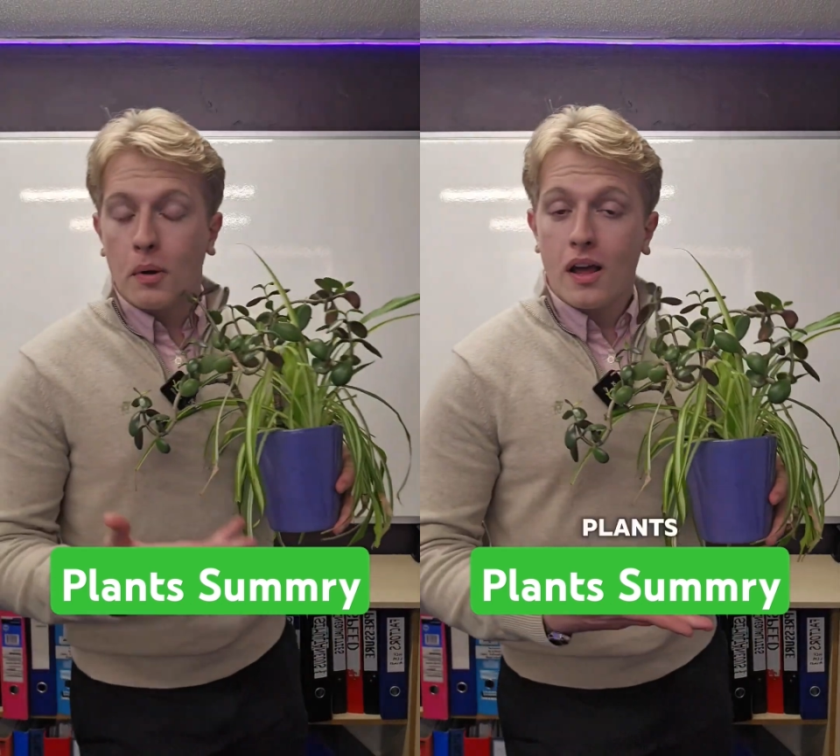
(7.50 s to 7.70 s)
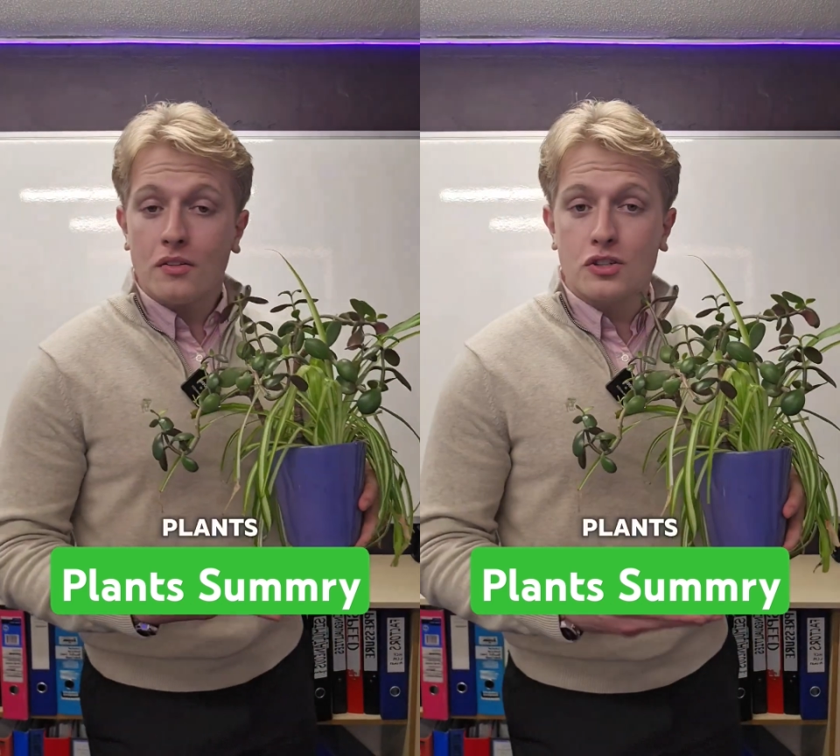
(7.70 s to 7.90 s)

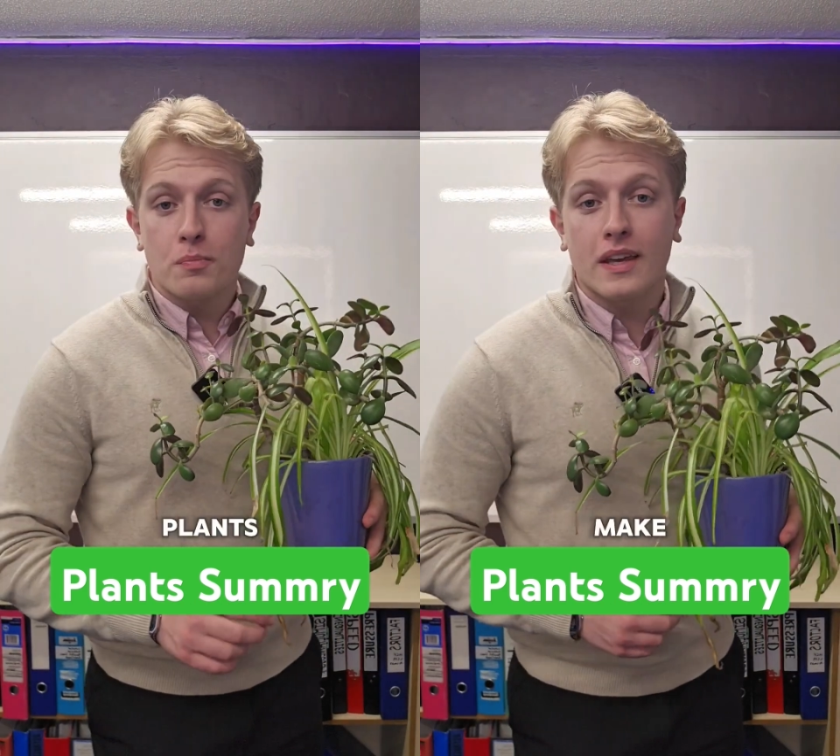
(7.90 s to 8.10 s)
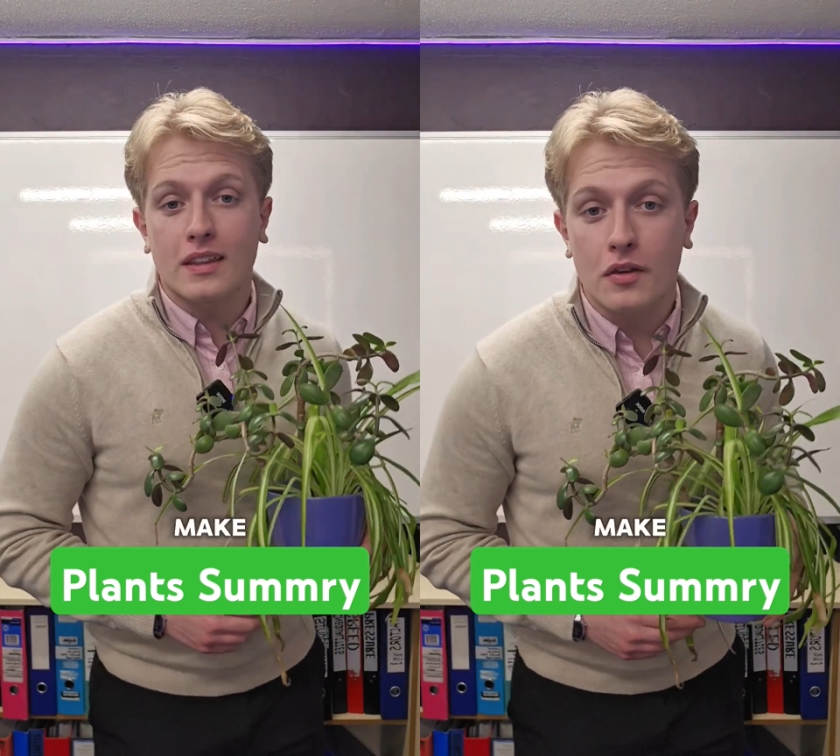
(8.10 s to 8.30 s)
Plants
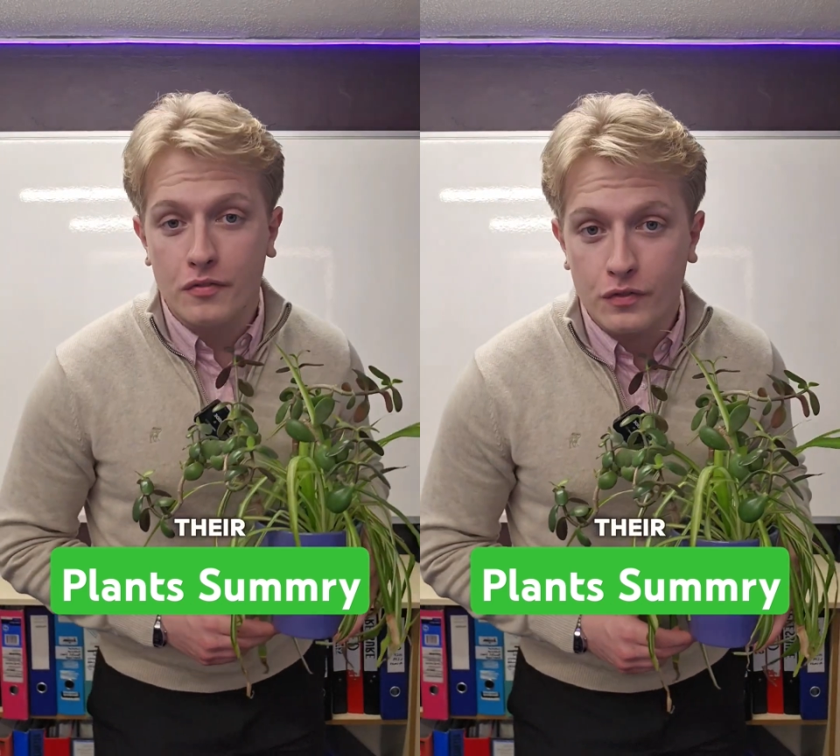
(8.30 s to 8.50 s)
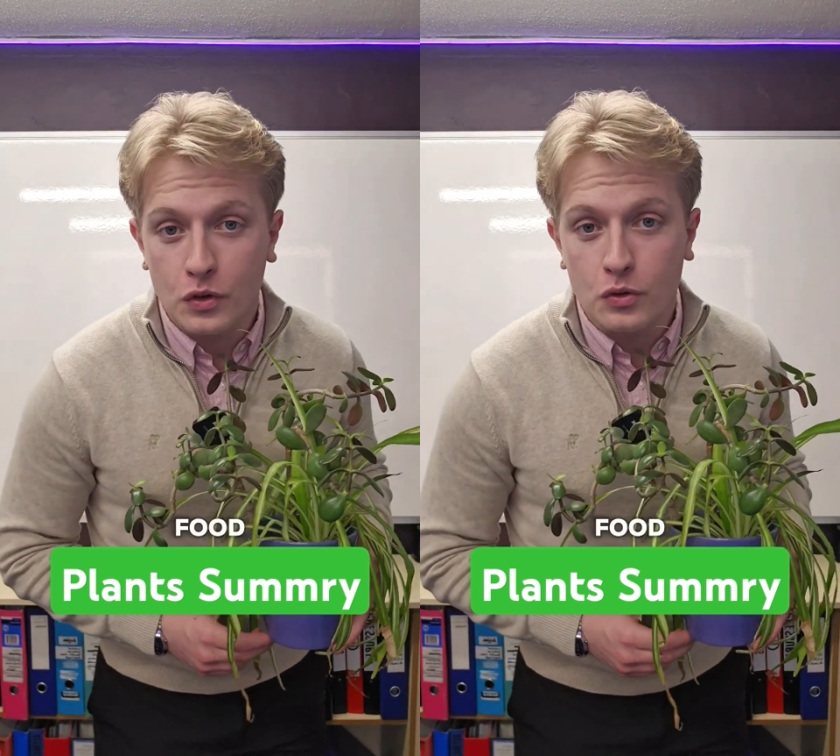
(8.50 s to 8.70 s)
make their
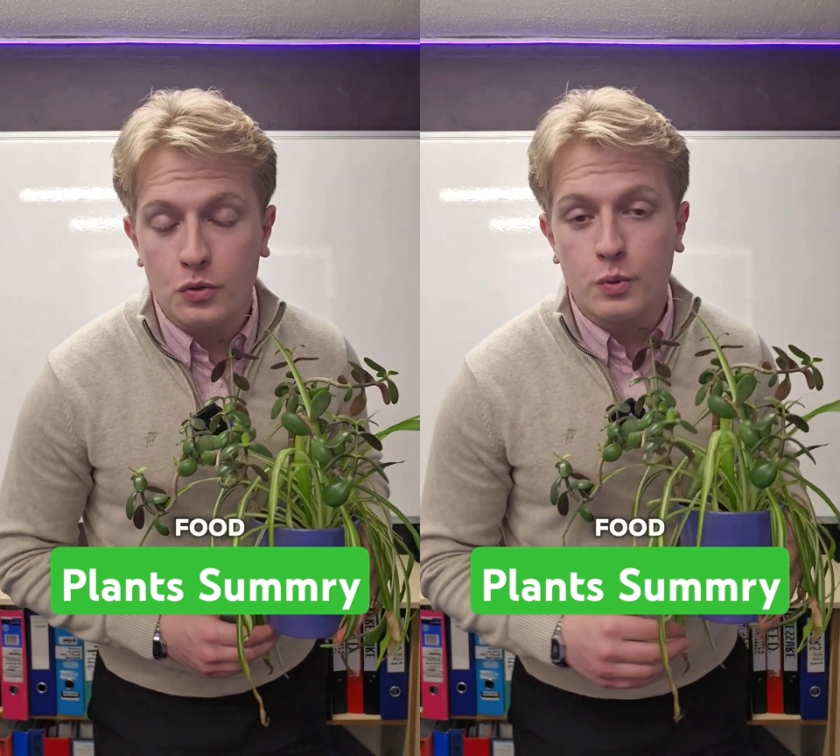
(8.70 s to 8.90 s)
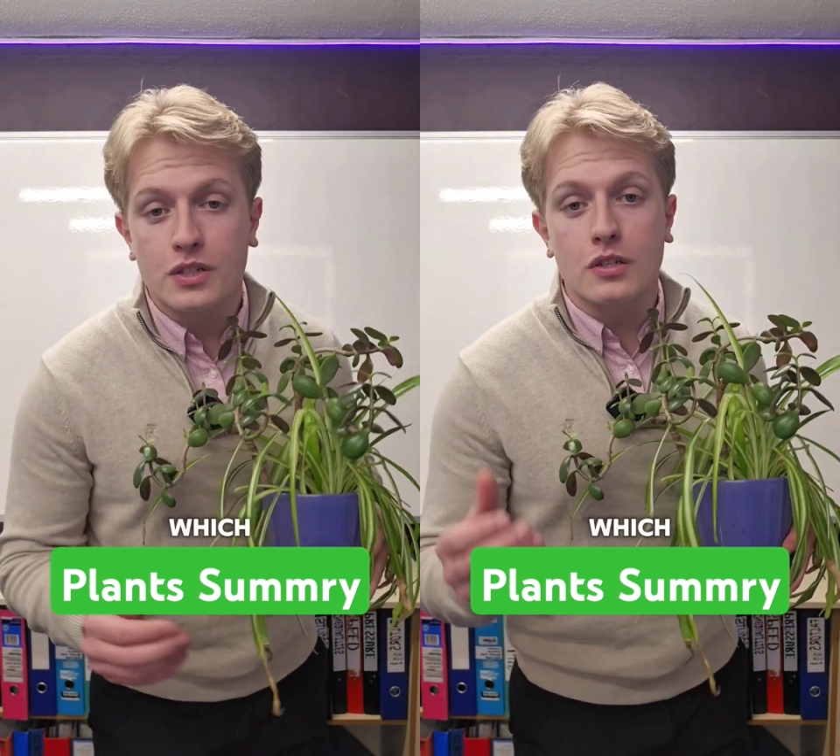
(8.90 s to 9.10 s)

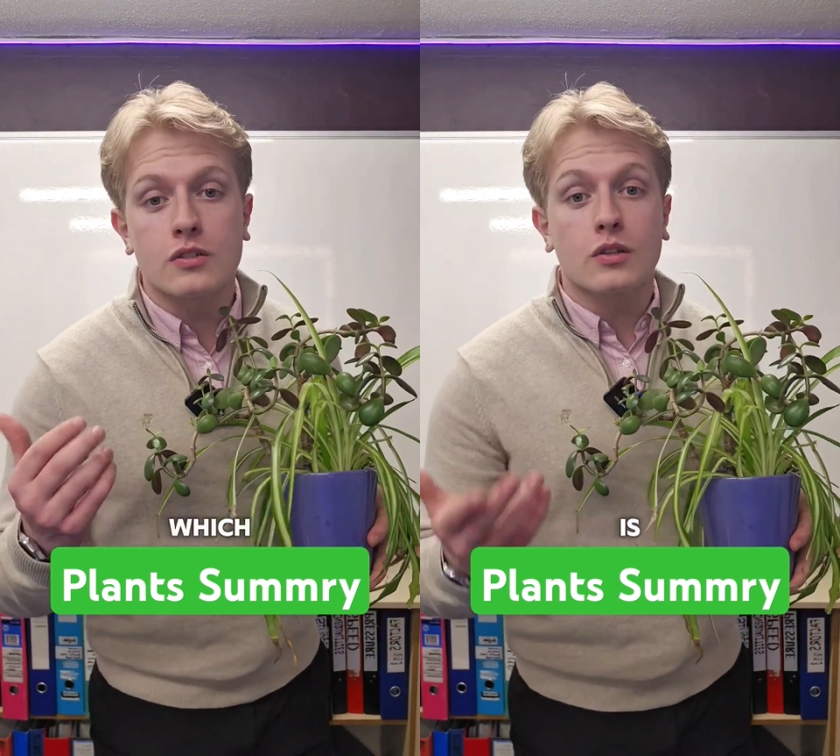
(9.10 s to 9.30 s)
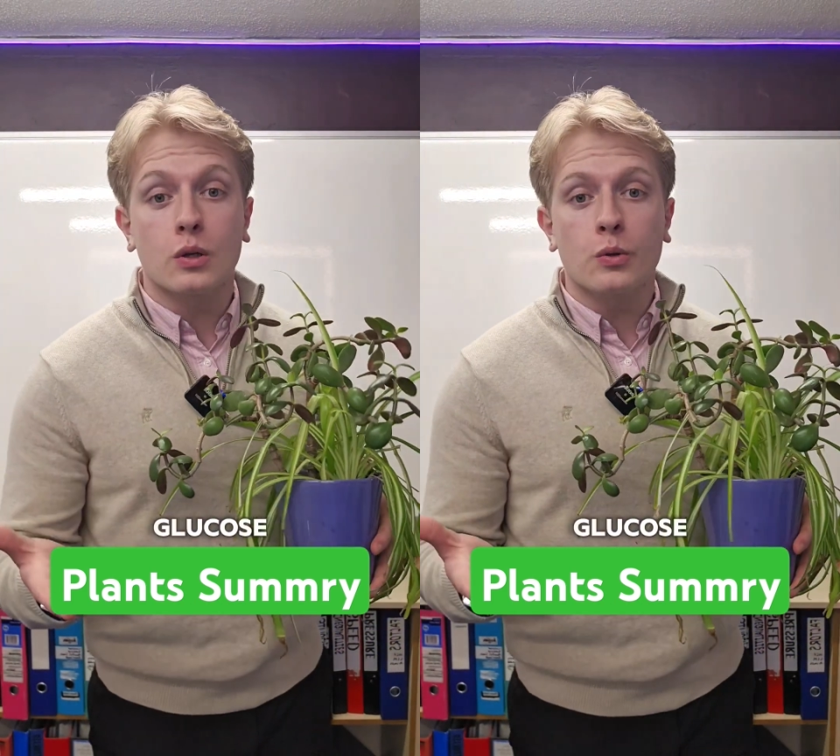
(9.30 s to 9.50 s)
food, which
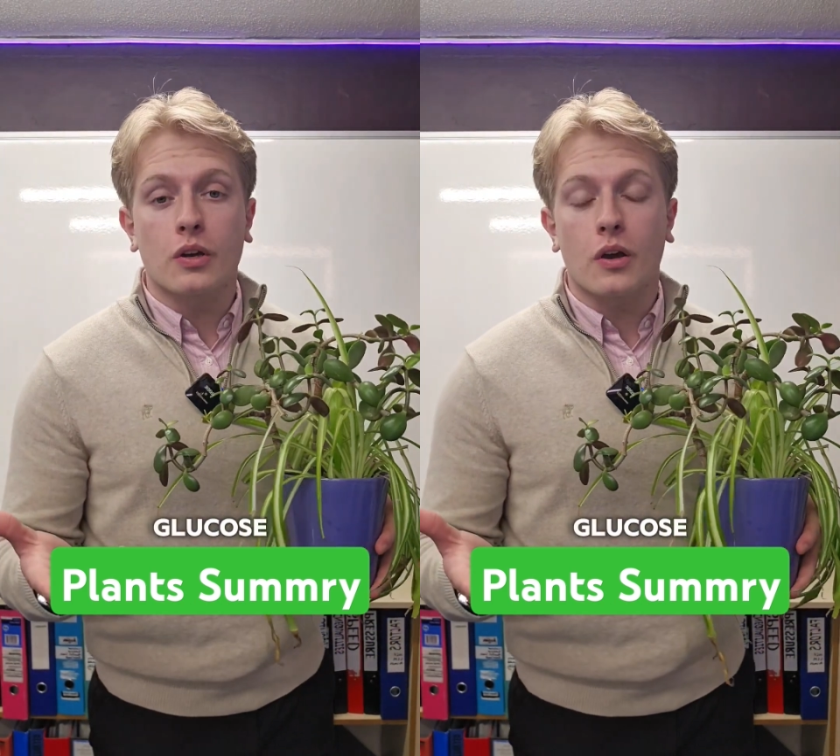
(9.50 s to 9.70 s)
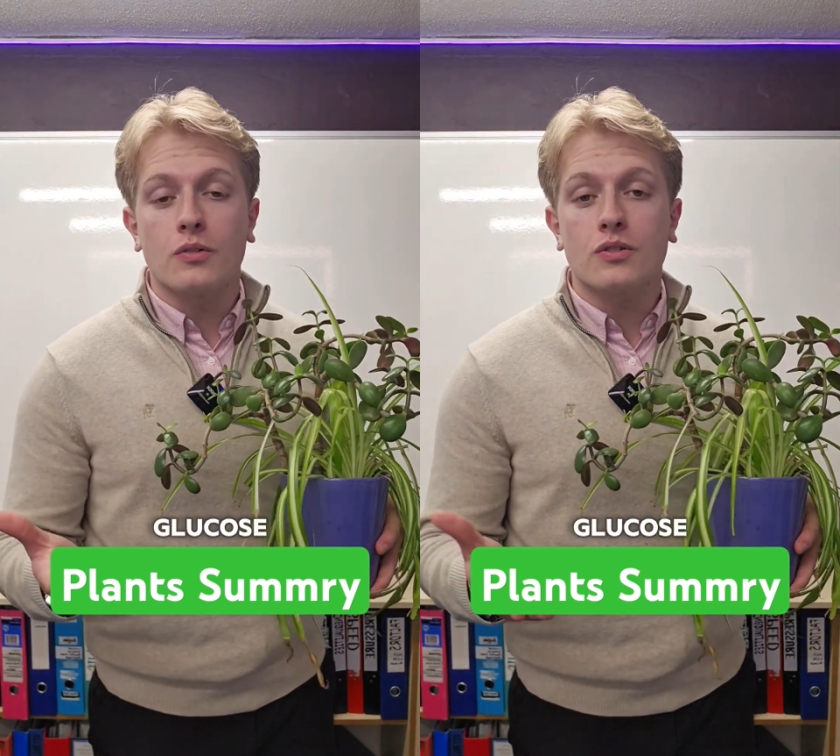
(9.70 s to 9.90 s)
is
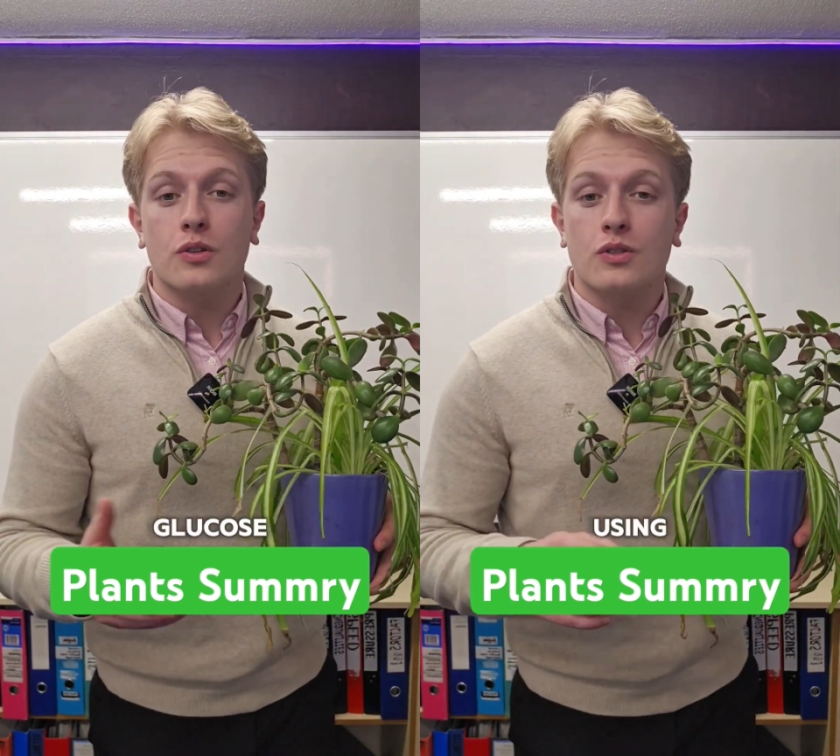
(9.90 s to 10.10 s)
glucose,